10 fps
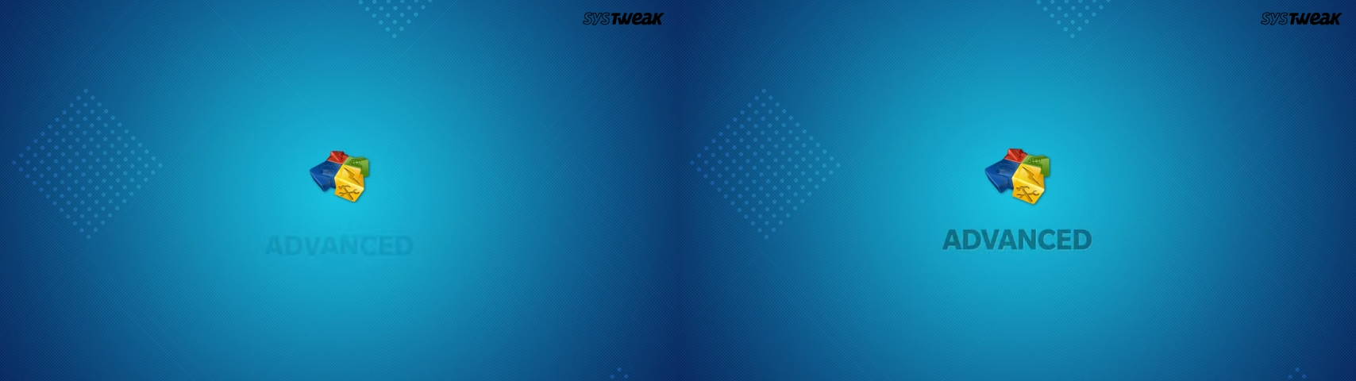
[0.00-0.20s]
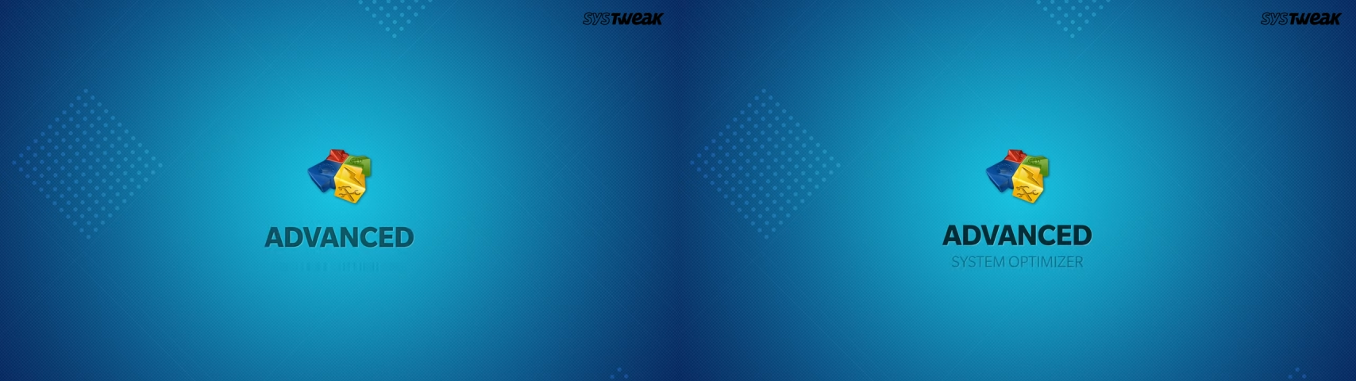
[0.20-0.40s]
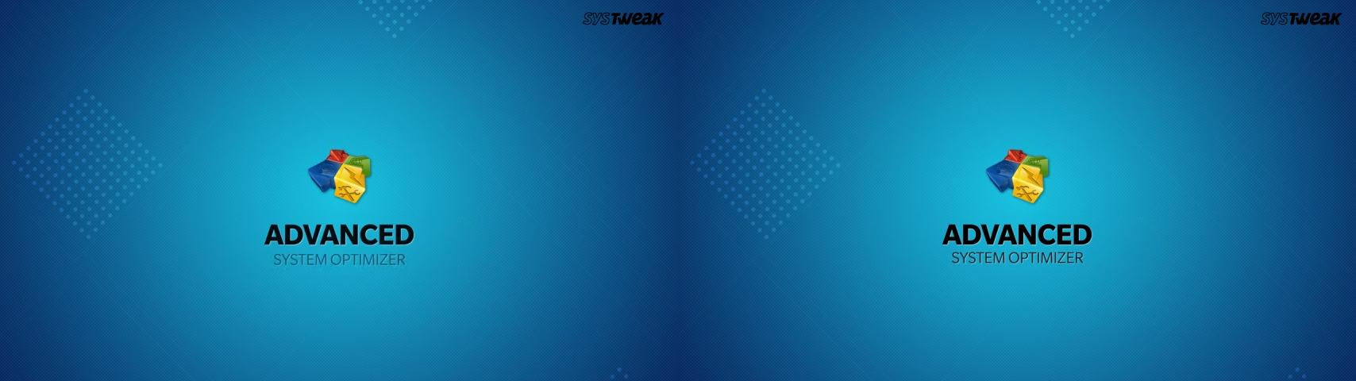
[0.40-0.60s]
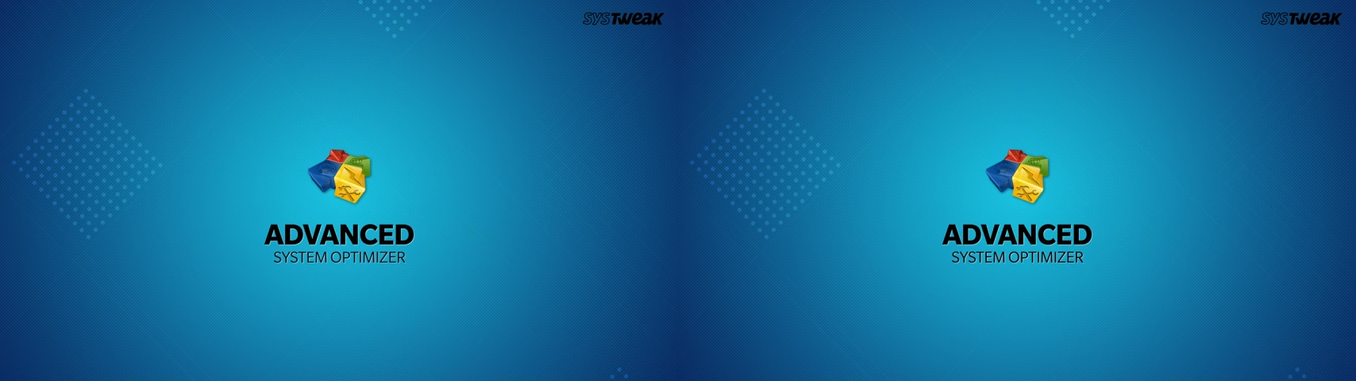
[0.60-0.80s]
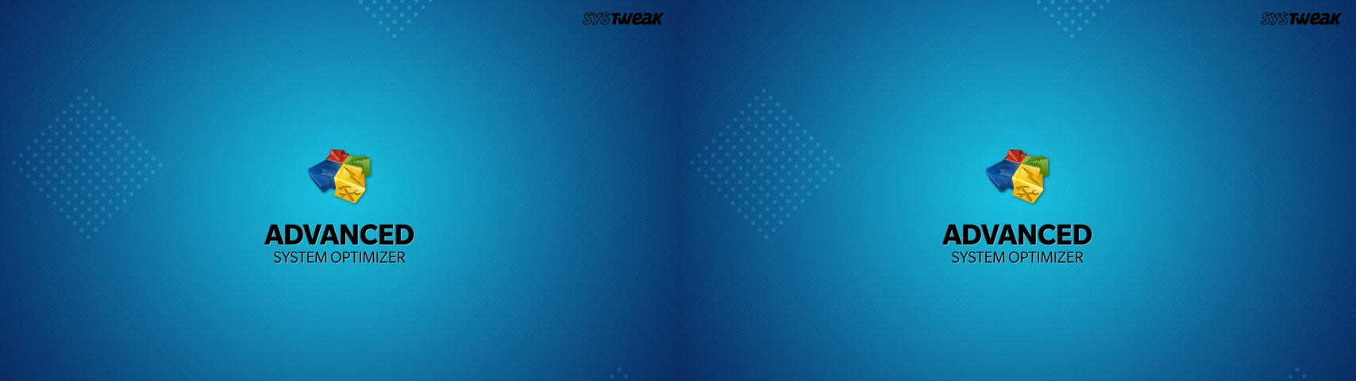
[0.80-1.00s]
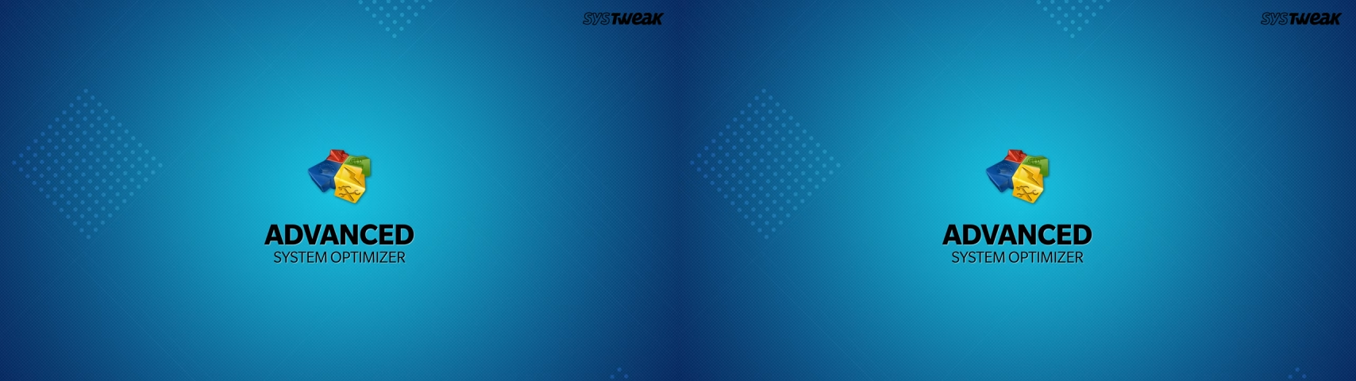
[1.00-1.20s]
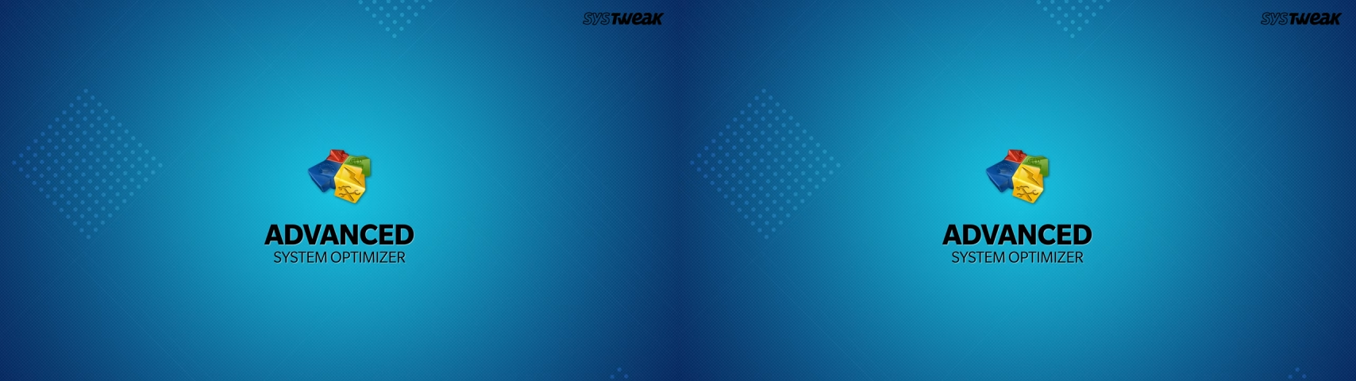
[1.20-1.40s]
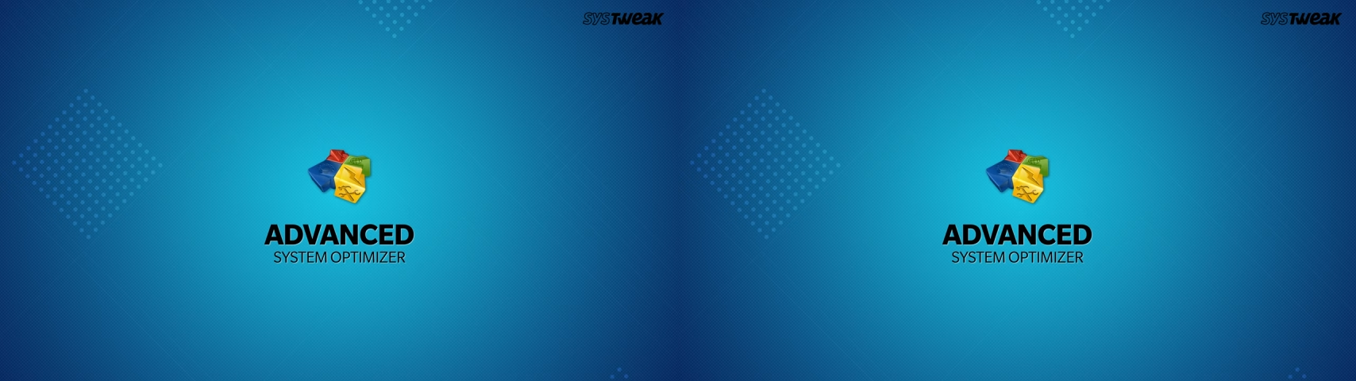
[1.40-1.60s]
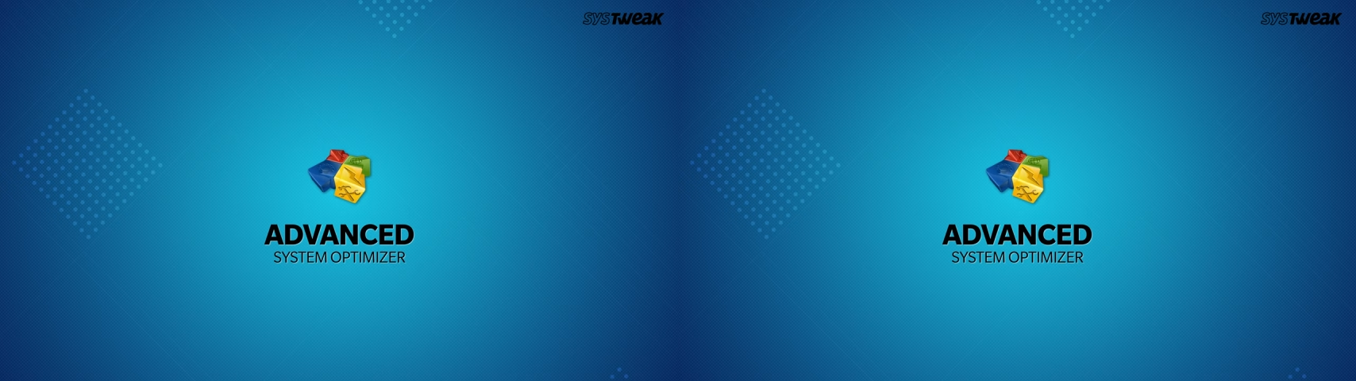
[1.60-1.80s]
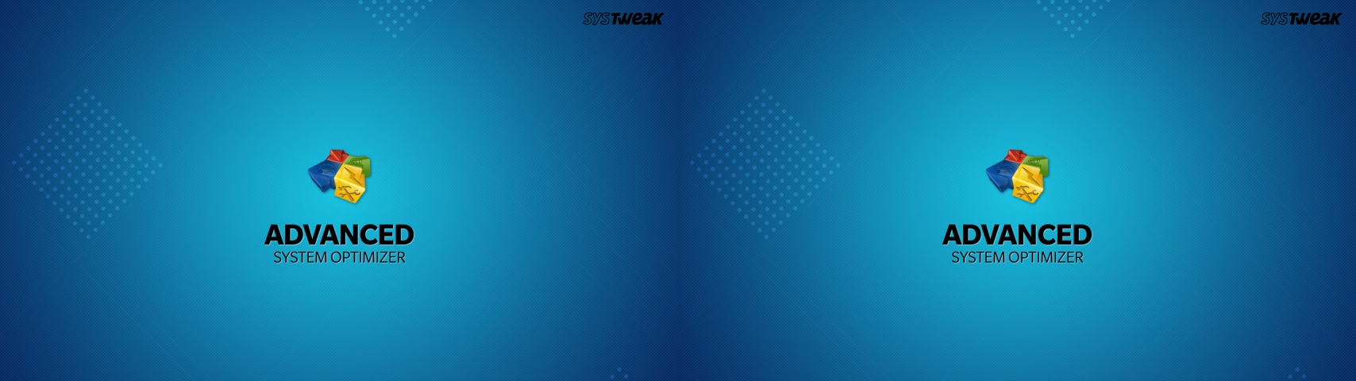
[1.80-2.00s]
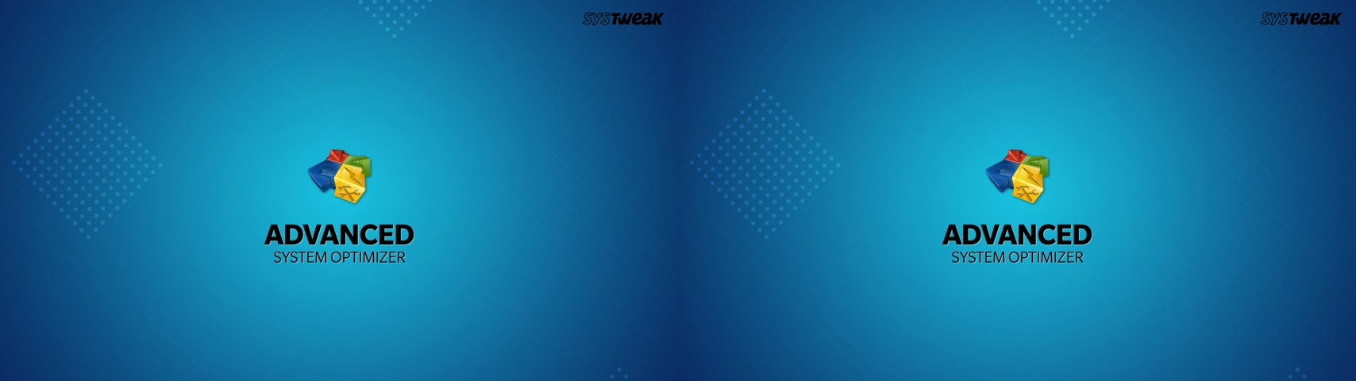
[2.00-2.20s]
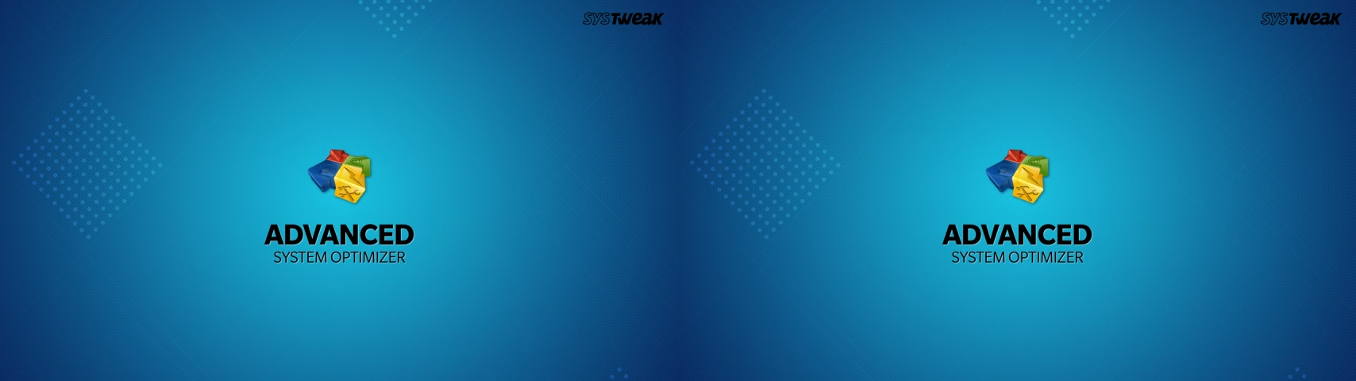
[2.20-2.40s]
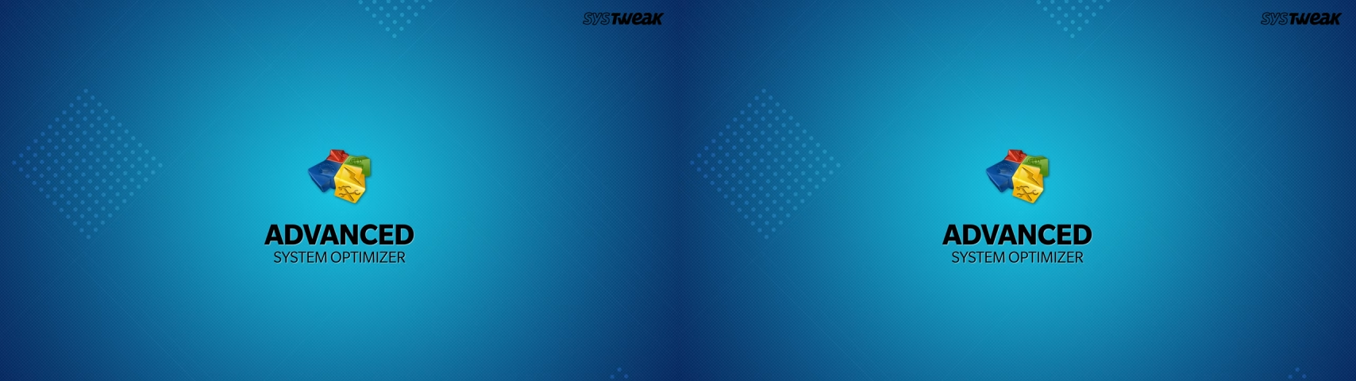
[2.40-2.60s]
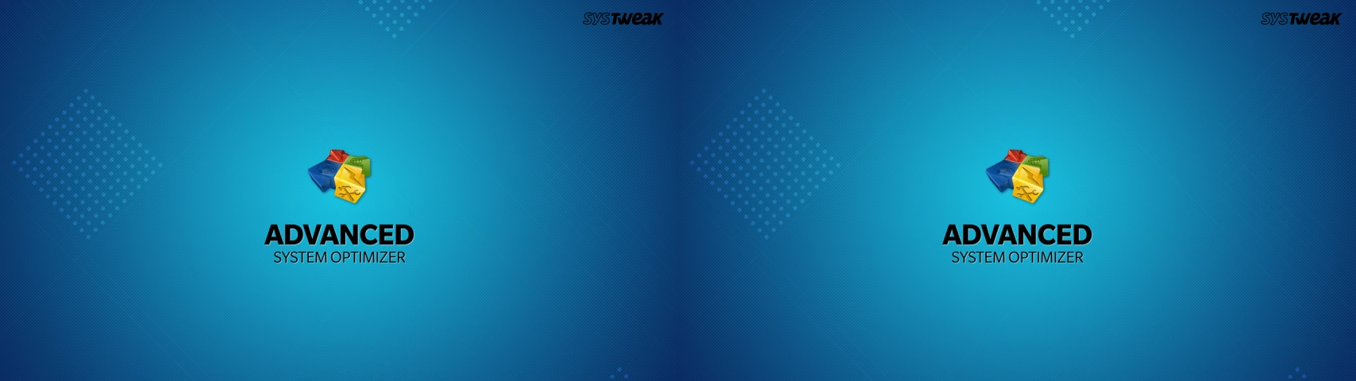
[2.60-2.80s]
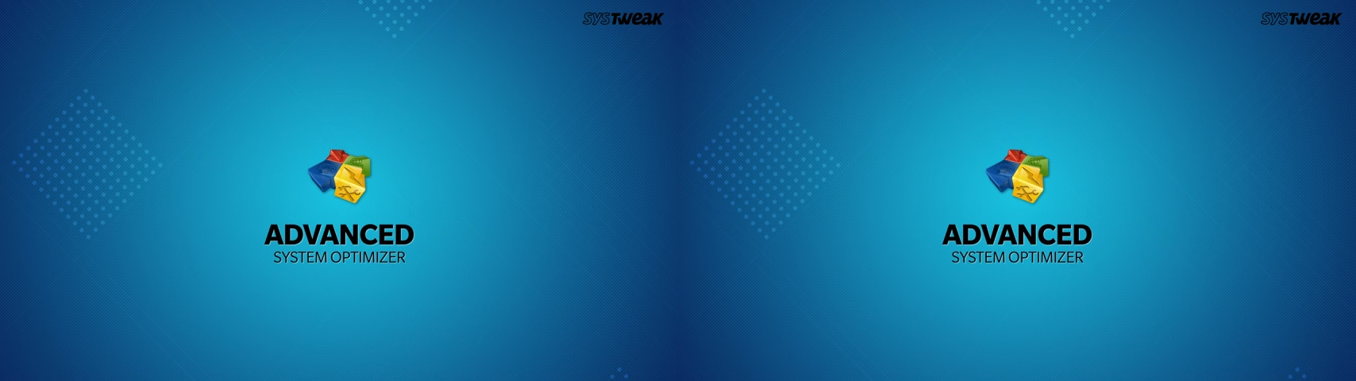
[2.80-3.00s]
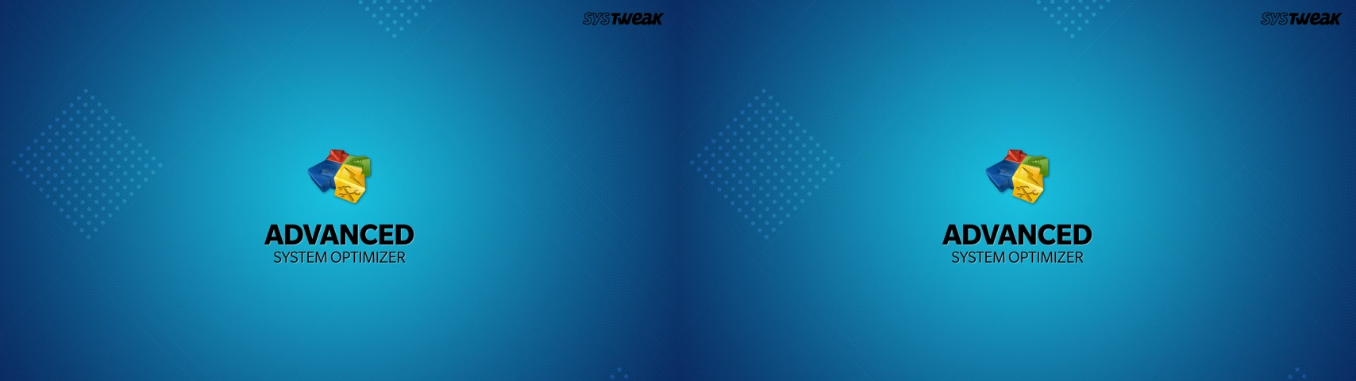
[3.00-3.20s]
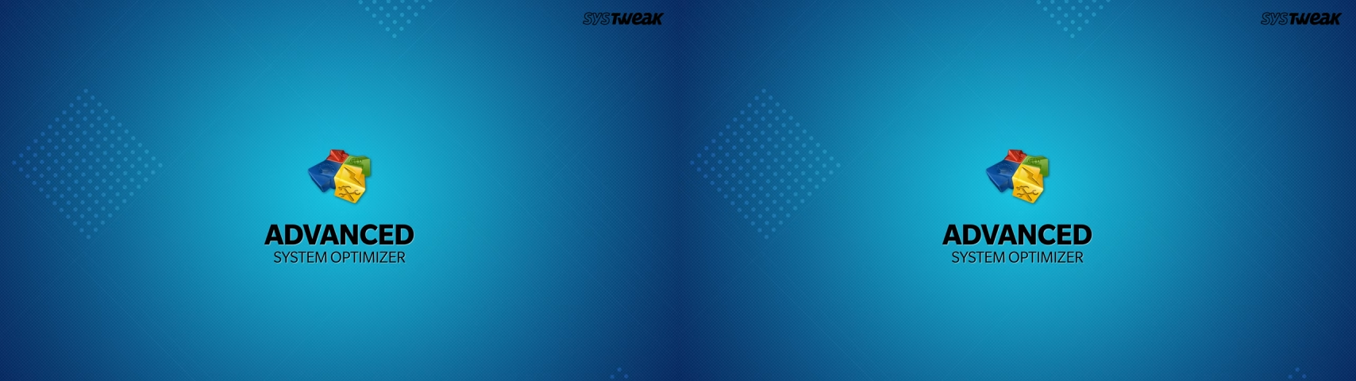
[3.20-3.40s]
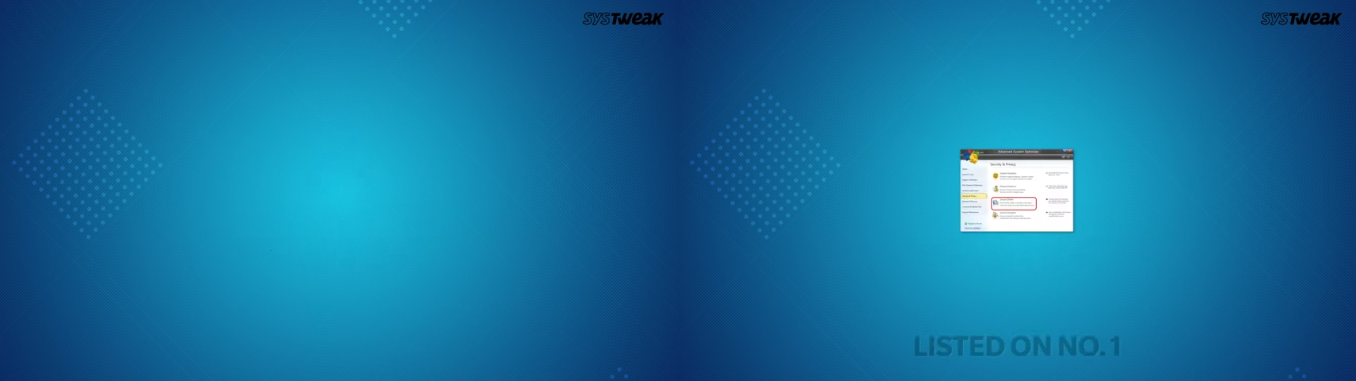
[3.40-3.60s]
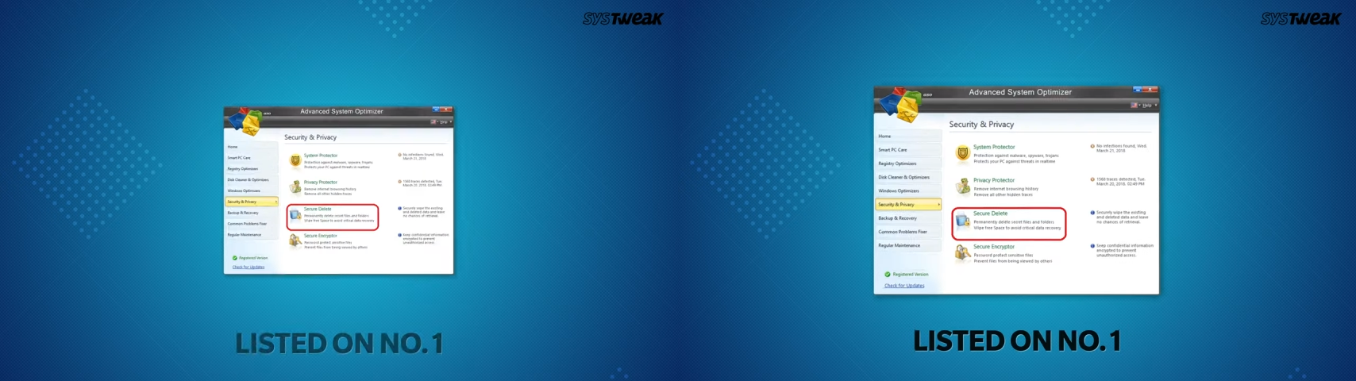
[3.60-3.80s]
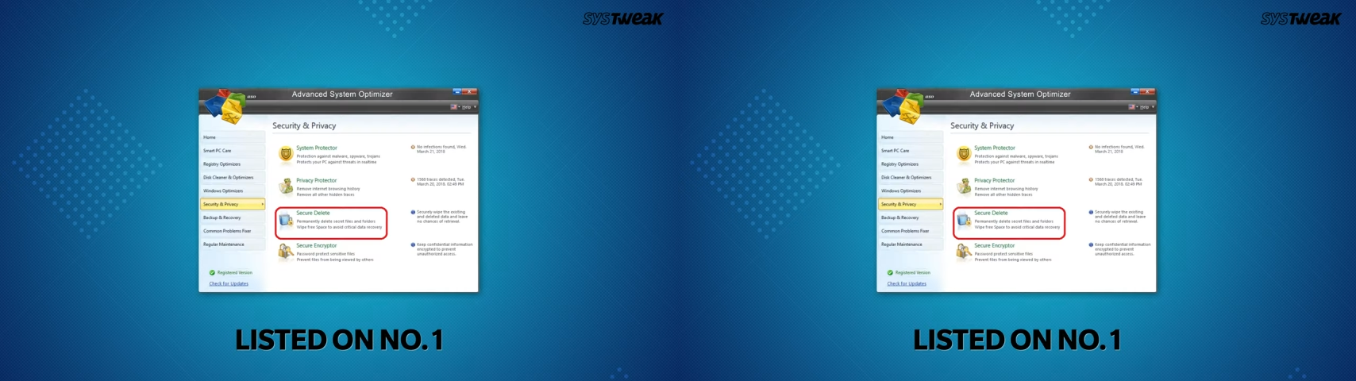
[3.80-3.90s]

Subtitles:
(no speaker visible)